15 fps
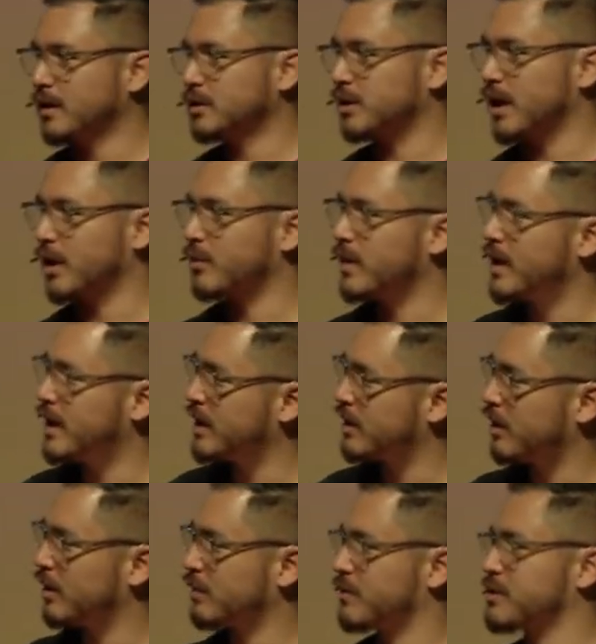So like we end
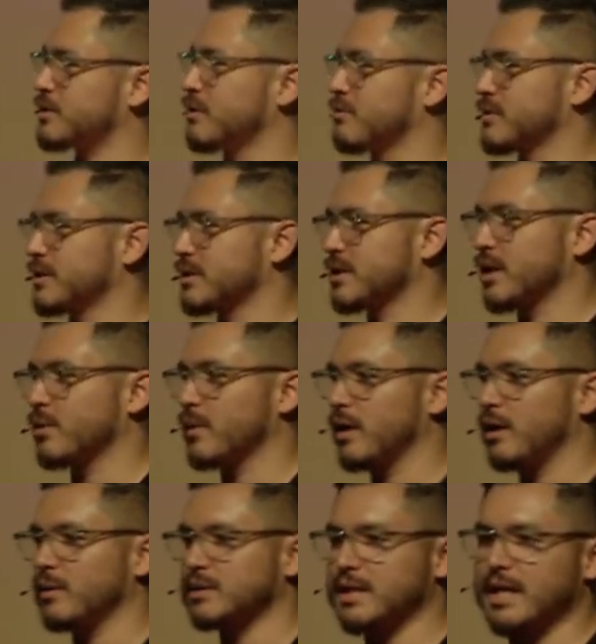all of our services here, we
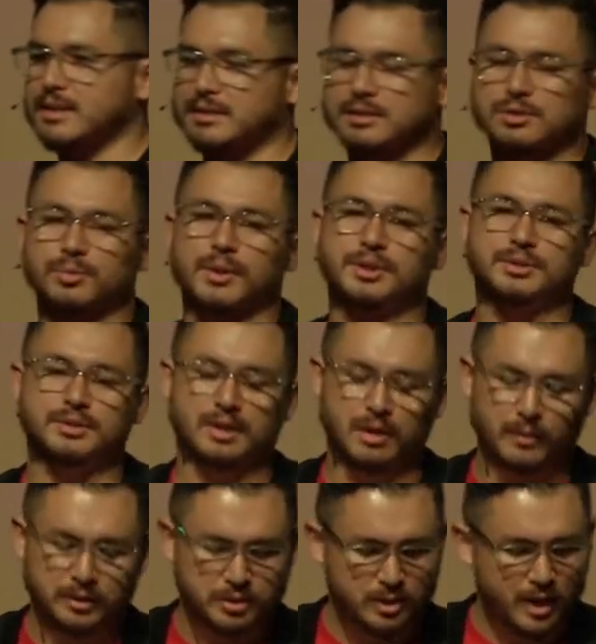always ask this question, and I
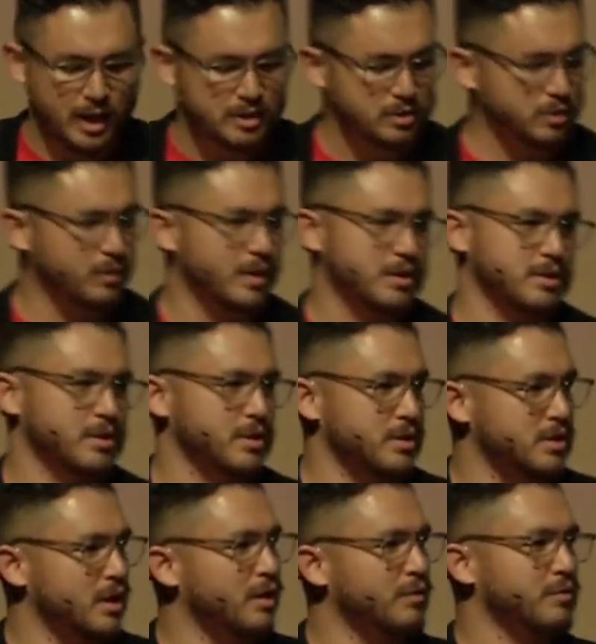want you to ask the question to
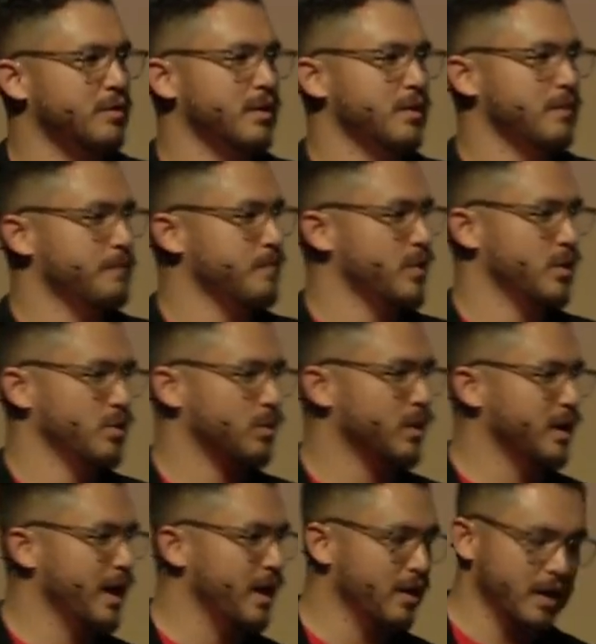yourself,
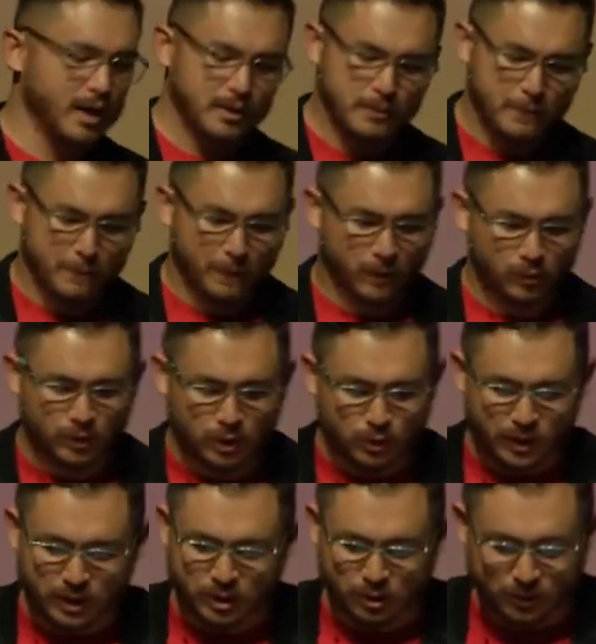what now, God? What
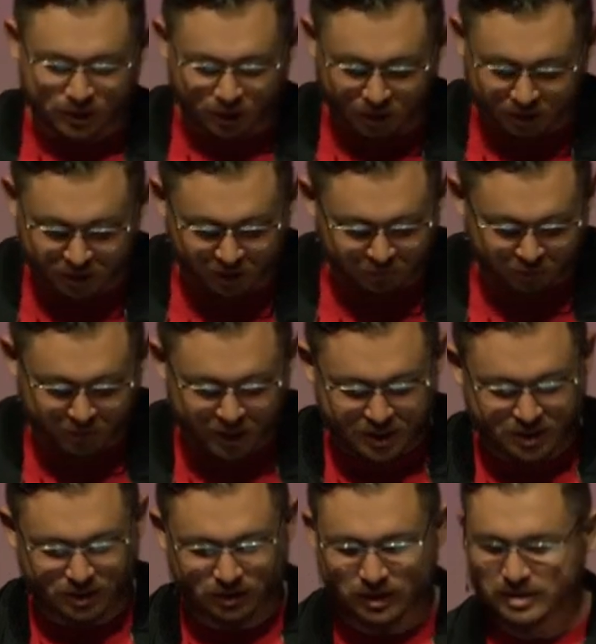do I do with all this
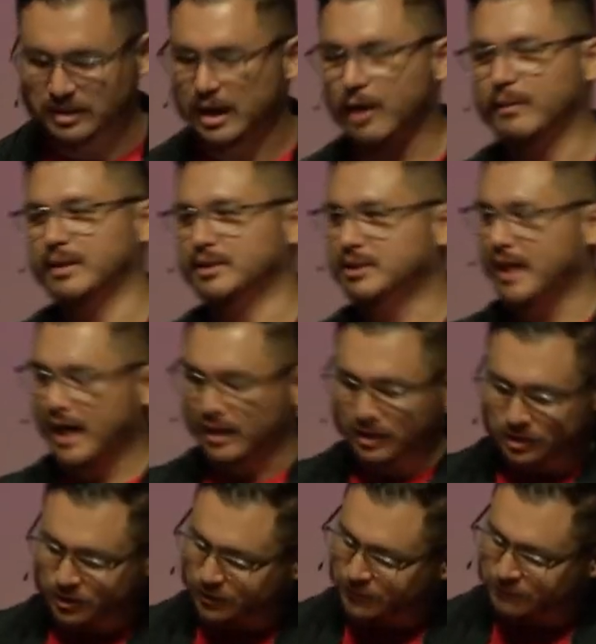information? Listen, I want to
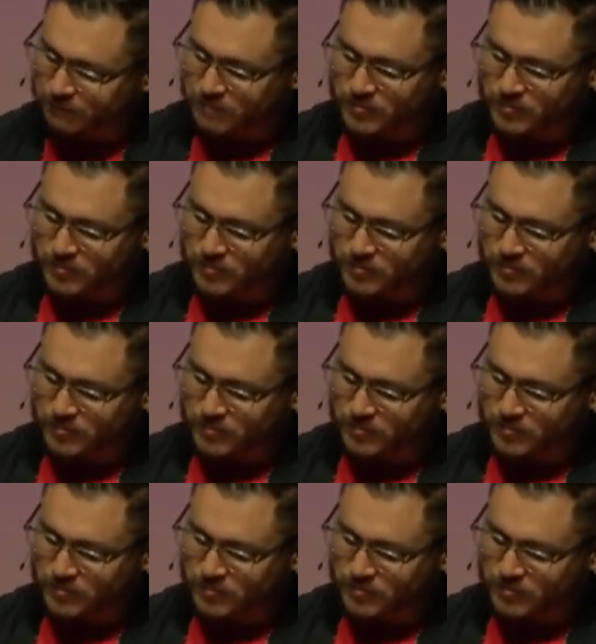challenge you.